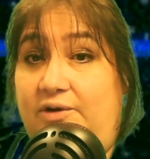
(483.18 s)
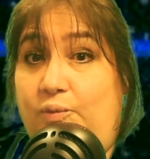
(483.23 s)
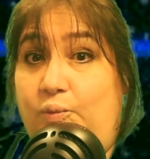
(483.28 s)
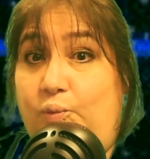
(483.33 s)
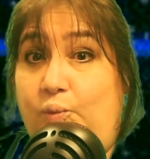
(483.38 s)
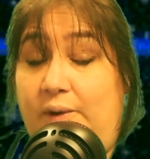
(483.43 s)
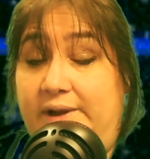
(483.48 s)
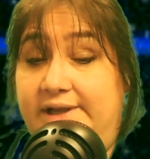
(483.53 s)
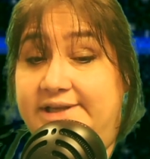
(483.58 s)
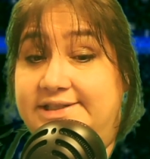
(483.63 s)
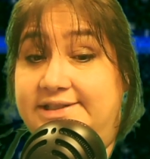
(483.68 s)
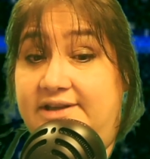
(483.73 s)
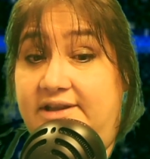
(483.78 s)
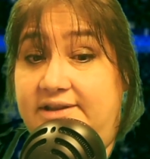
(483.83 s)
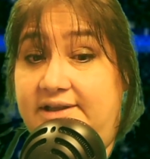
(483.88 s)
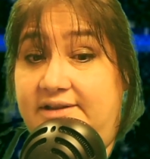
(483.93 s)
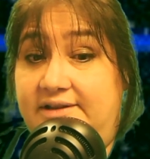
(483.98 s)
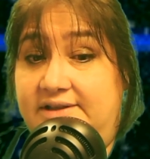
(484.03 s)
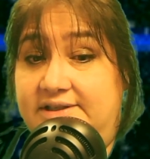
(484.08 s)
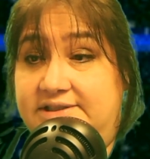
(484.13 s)
was
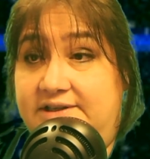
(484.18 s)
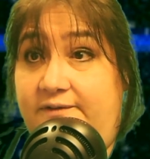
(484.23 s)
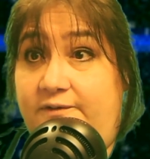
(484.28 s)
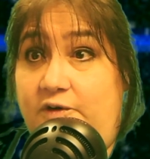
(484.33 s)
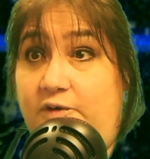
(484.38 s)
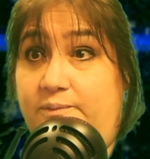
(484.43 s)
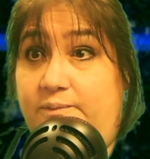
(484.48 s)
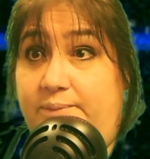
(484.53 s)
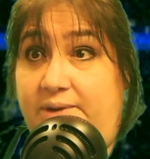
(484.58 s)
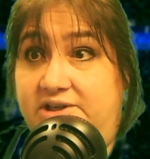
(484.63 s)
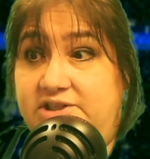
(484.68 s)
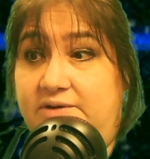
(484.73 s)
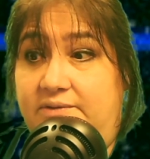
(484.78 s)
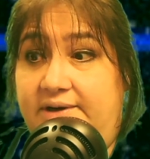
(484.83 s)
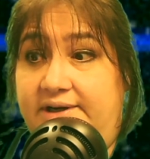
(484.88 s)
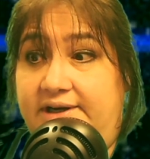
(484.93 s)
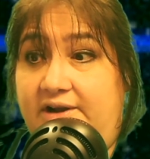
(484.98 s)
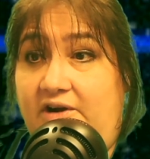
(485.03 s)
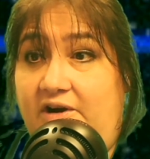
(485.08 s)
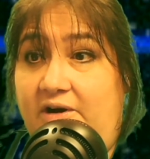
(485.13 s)
nothing listed for Budget
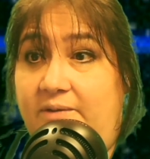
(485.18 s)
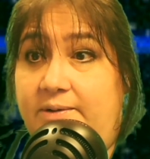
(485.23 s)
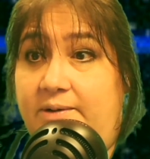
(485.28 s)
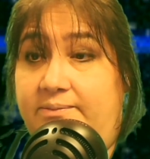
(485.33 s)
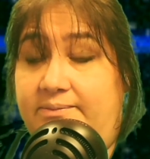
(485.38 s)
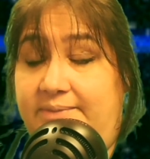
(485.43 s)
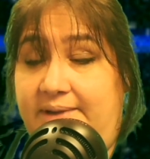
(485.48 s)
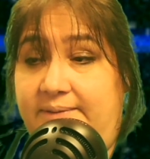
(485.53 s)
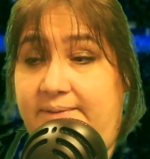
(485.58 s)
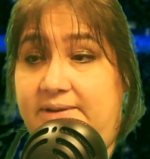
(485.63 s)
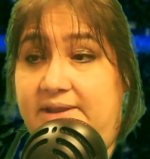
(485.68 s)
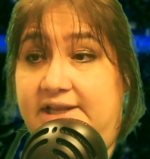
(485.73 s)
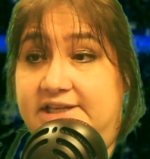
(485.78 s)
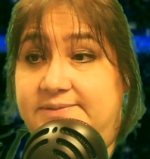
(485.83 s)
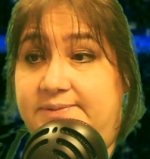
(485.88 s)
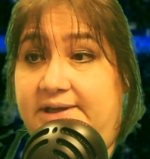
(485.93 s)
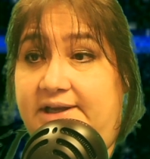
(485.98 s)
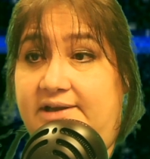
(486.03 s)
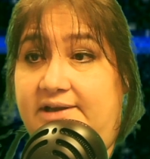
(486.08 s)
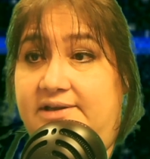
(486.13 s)
Rent-A-Car, but maybe that's
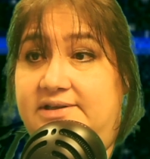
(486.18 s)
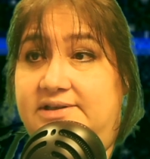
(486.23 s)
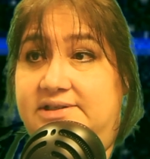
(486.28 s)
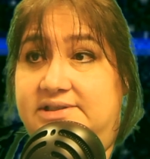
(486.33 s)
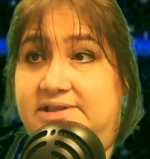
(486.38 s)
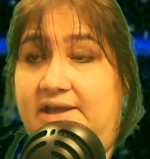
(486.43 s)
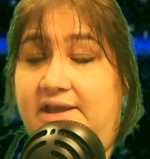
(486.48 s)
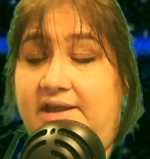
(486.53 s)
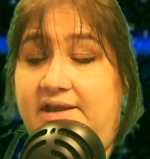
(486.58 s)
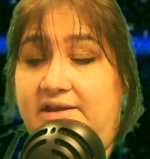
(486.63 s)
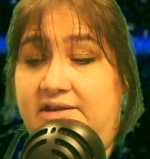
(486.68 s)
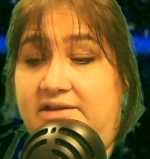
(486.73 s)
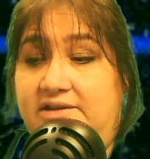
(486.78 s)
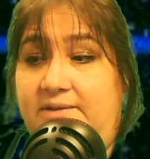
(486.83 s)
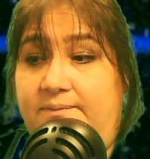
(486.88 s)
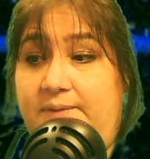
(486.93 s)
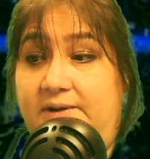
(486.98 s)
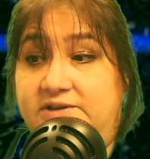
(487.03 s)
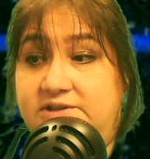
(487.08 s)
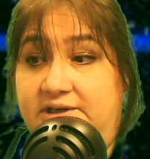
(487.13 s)
because
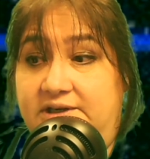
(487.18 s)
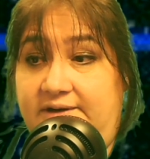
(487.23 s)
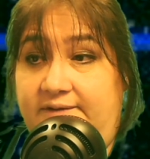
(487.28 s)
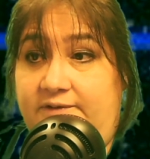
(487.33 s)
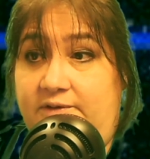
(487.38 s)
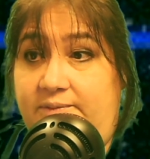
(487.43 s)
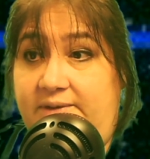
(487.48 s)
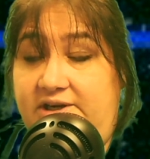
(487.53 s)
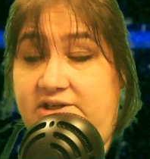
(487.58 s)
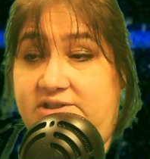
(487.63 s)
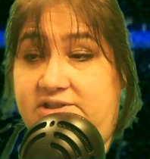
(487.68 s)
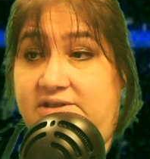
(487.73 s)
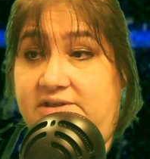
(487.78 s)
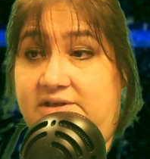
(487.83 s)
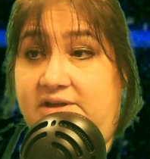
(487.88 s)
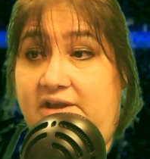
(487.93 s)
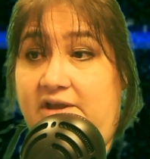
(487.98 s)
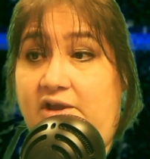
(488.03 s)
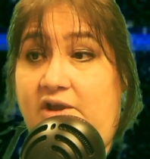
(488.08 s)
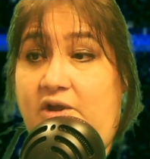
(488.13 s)
the budget
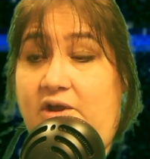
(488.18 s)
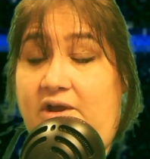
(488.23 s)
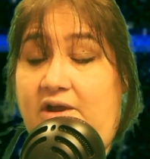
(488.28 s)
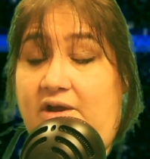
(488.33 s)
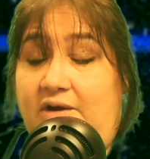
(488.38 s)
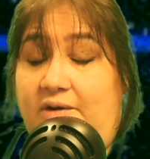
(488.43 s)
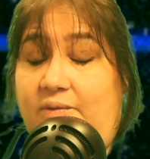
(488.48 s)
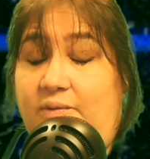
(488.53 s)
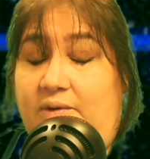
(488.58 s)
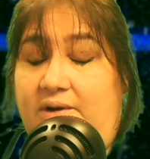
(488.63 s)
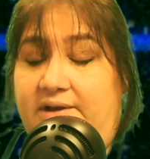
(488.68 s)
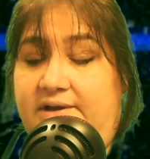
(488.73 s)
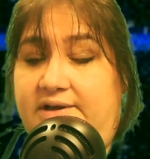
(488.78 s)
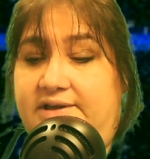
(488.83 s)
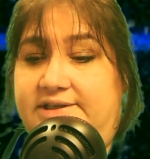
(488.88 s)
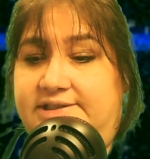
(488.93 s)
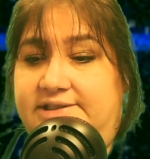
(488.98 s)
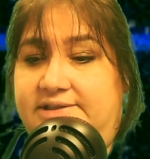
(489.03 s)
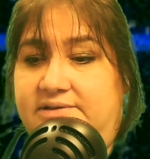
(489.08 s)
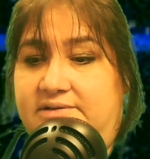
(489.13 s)
information
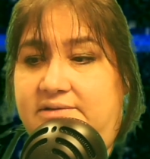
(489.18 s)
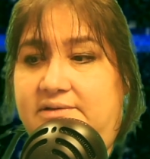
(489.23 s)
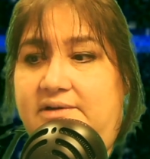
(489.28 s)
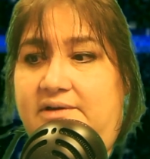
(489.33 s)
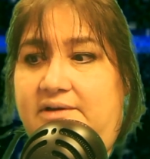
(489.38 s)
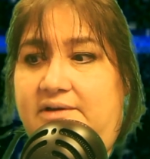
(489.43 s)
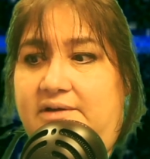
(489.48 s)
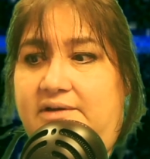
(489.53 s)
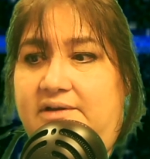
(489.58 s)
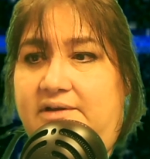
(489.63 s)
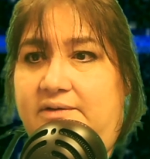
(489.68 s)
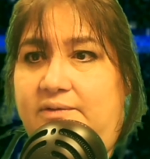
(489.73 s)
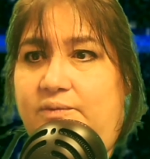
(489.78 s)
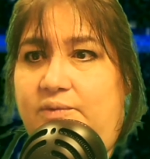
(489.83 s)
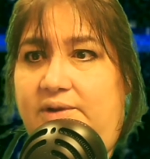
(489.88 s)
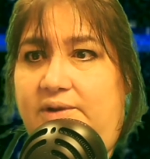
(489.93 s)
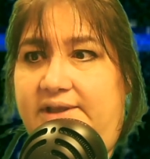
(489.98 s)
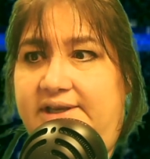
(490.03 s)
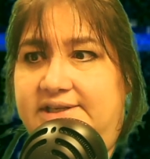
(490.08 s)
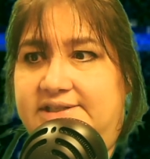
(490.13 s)
was
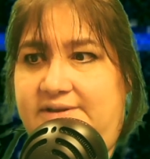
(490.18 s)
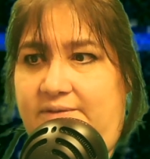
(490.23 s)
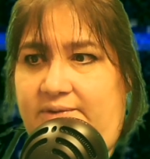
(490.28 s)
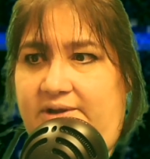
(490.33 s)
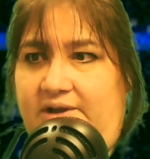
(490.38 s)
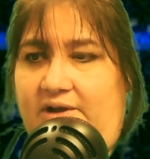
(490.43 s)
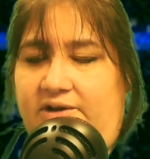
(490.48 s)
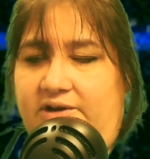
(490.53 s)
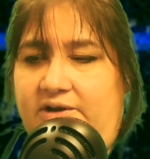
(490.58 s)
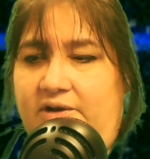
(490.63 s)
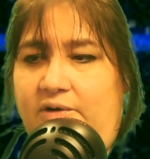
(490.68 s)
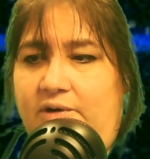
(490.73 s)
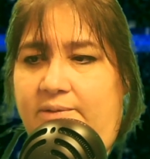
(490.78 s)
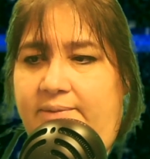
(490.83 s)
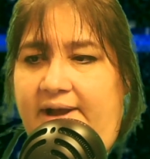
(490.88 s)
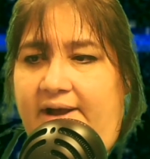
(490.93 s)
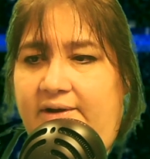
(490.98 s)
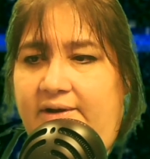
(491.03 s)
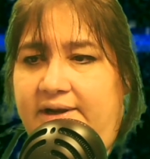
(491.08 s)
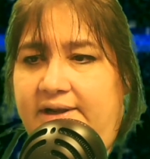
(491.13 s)
released and we all know
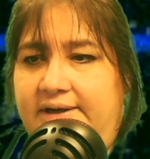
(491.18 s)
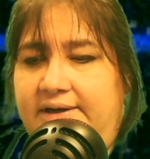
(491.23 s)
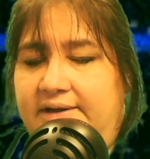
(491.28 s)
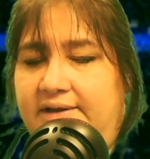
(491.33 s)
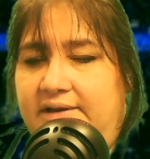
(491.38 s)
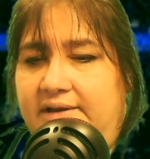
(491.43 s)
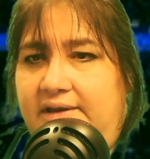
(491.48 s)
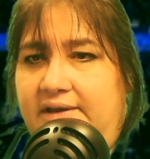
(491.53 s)
about it.